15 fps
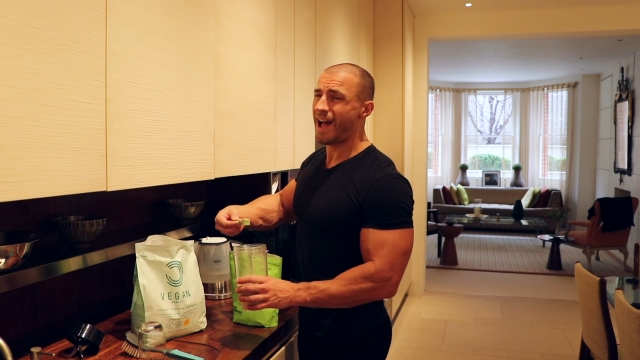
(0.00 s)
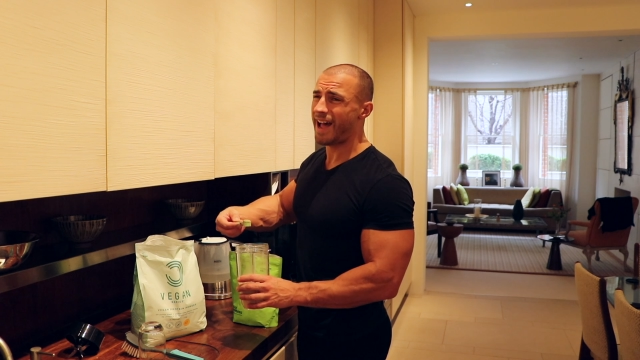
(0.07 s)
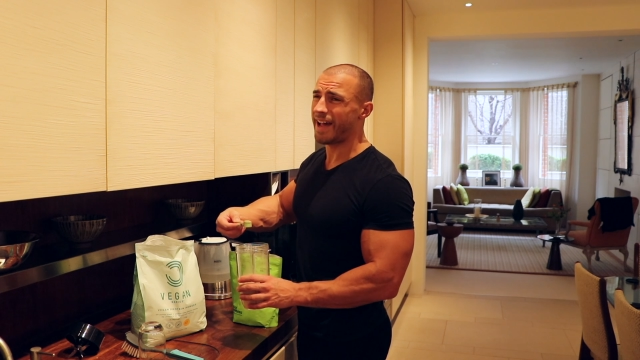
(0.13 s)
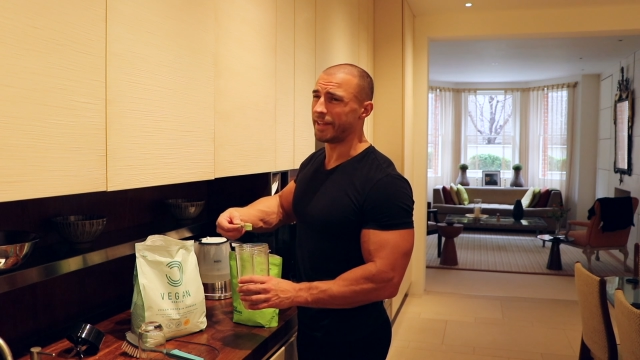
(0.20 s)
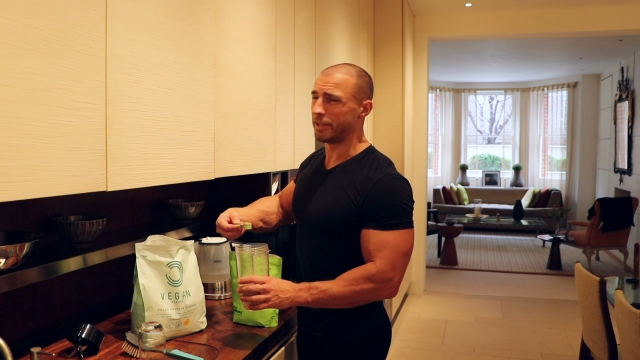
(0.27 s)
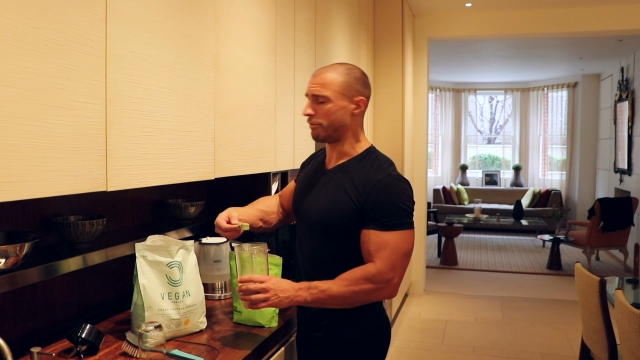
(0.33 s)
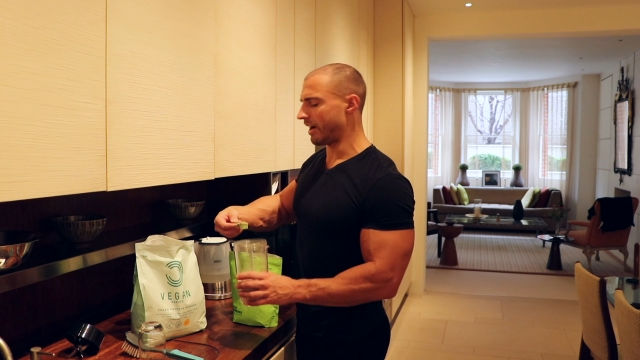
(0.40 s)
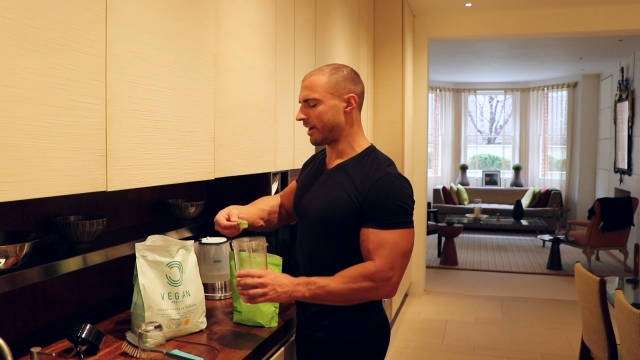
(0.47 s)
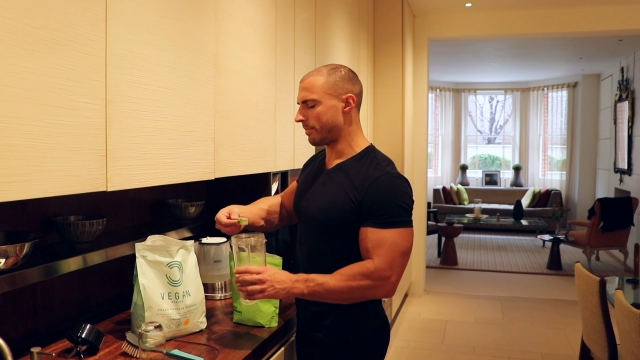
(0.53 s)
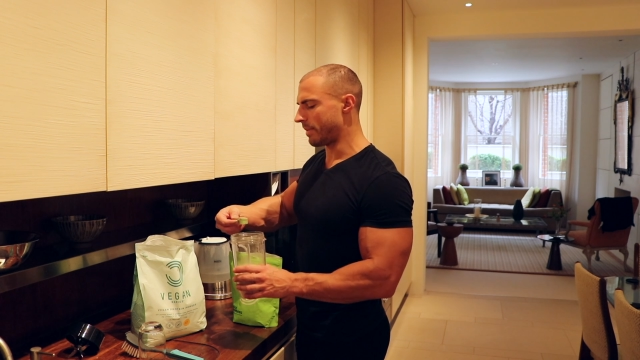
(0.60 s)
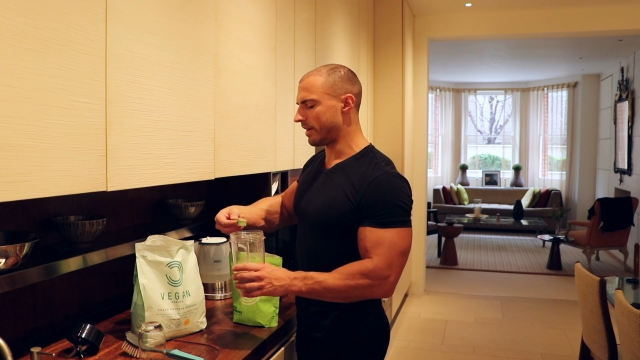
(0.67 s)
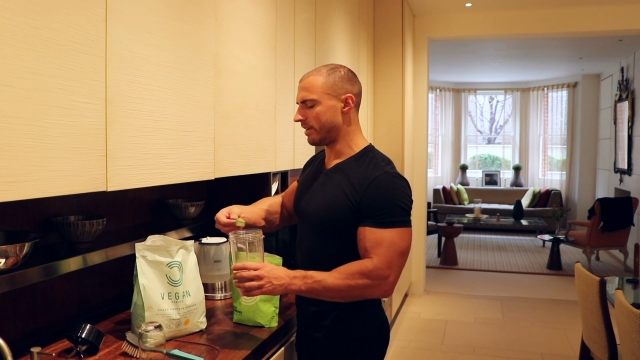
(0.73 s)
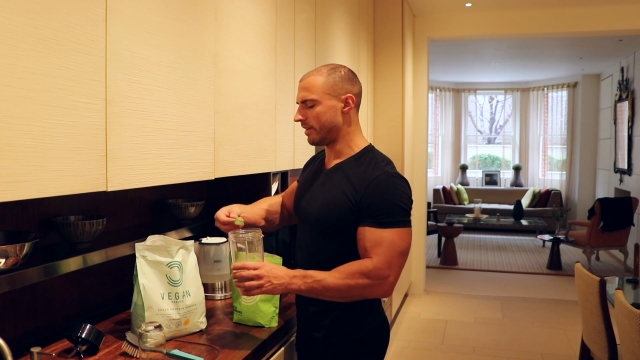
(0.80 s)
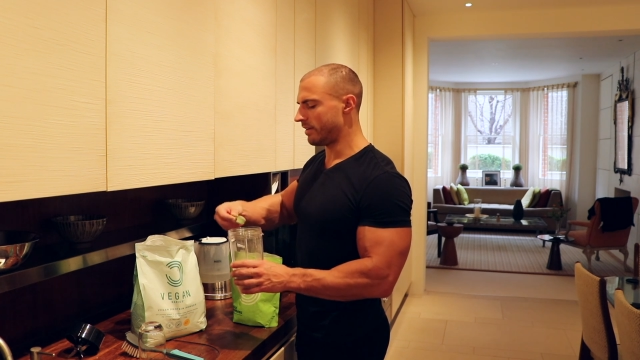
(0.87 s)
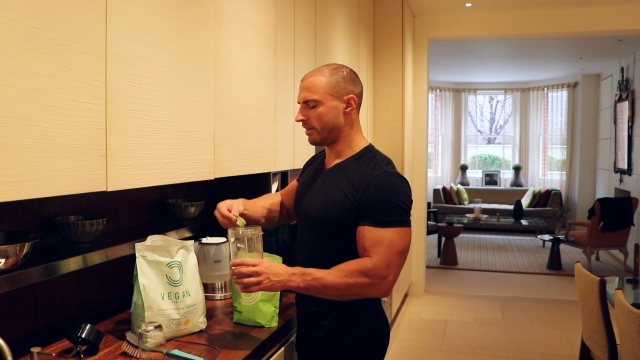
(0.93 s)
highly
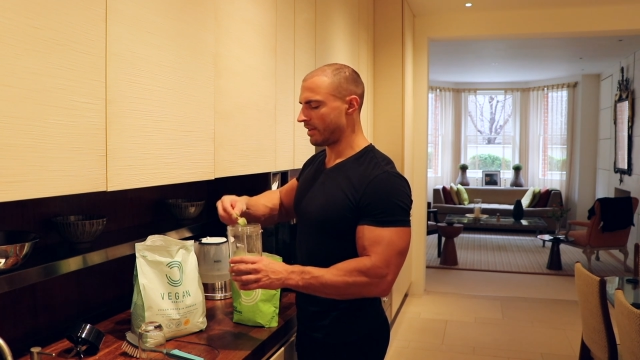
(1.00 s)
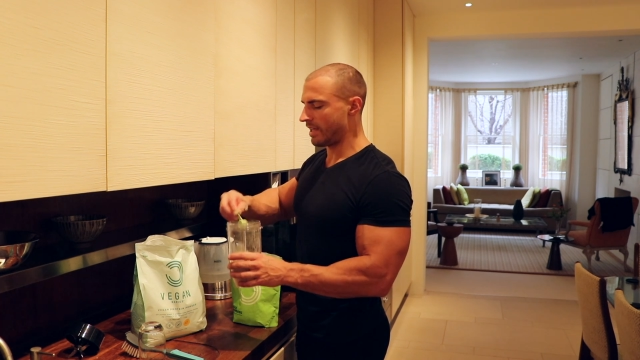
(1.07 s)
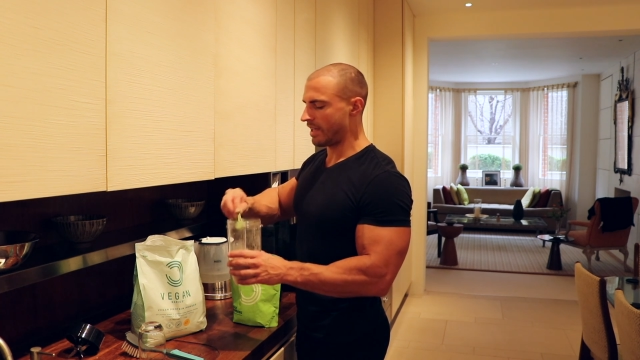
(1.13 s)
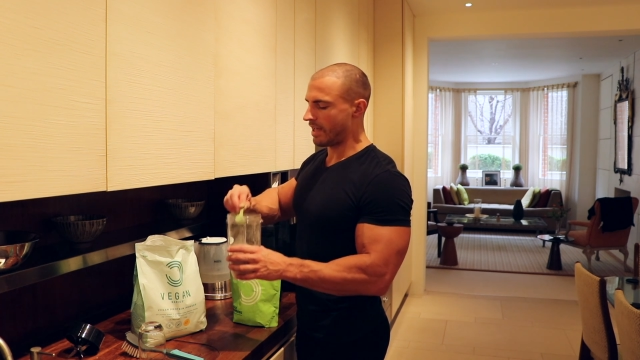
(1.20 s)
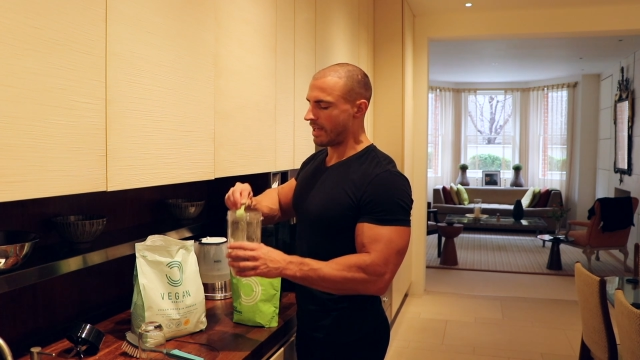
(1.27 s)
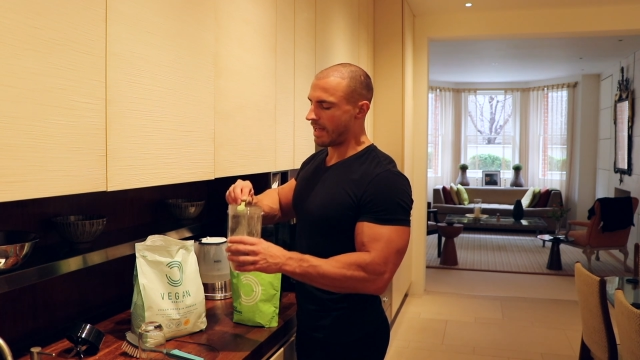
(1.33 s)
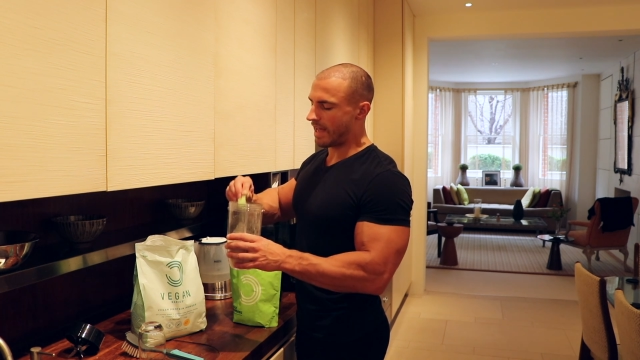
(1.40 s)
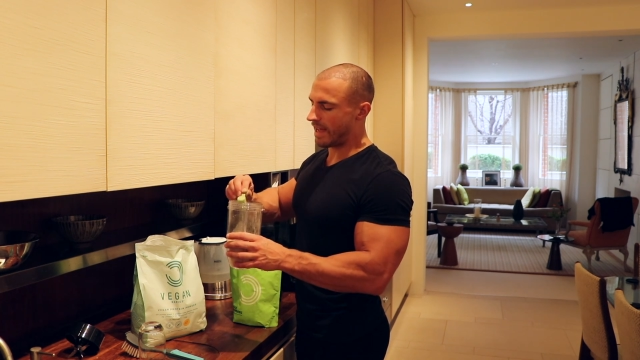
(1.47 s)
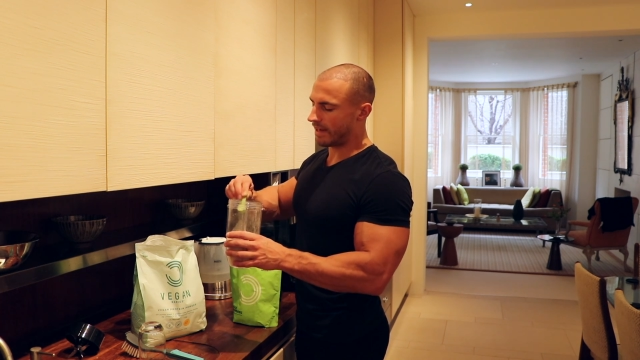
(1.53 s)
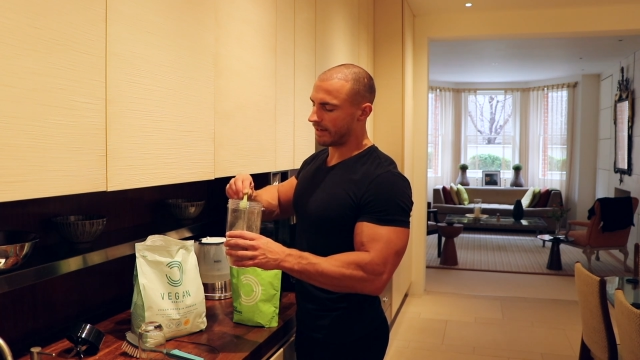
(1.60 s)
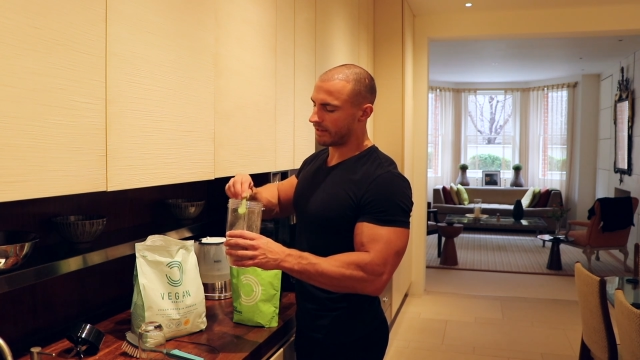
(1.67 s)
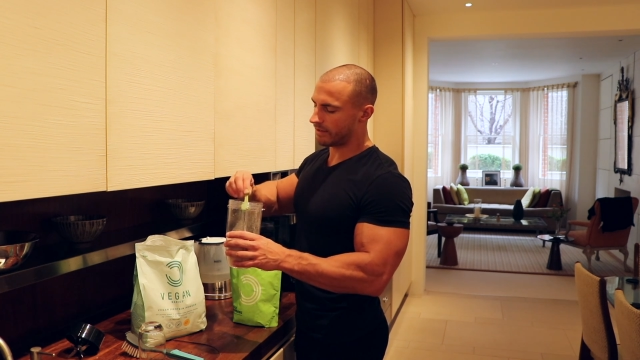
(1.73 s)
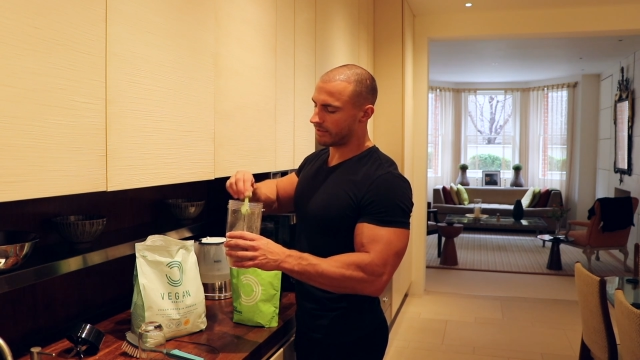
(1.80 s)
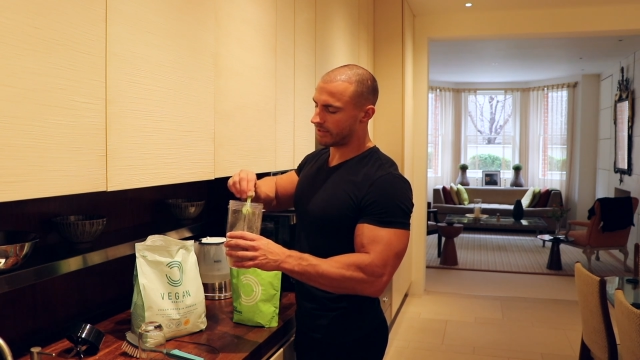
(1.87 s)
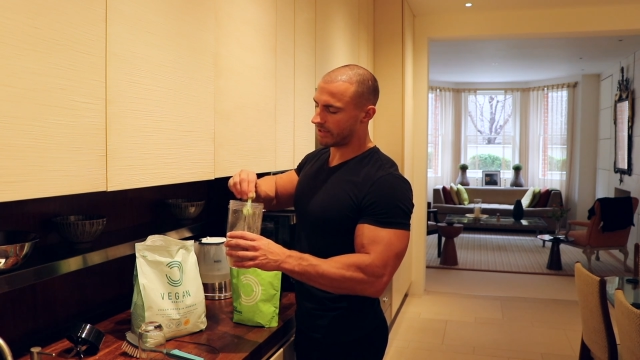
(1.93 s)
recommended.
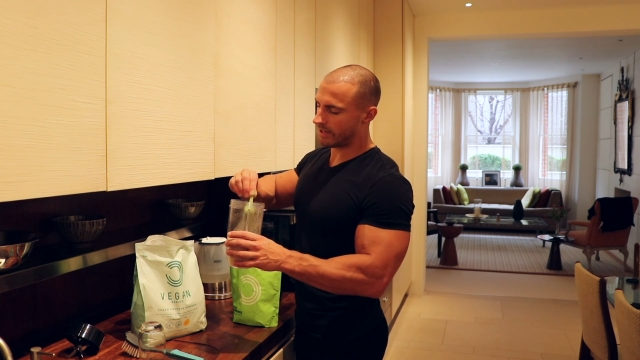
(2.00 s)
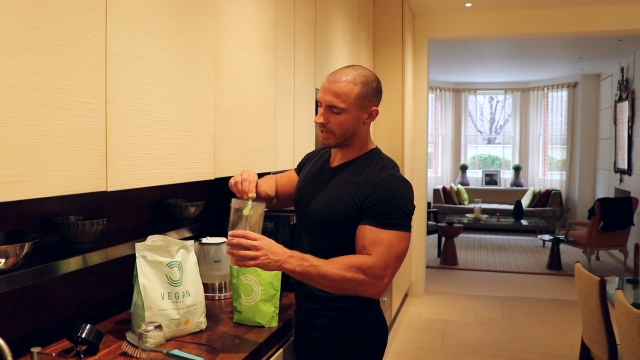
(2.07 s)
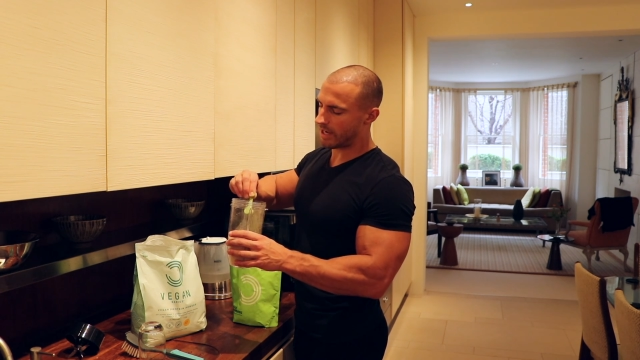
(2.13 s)
And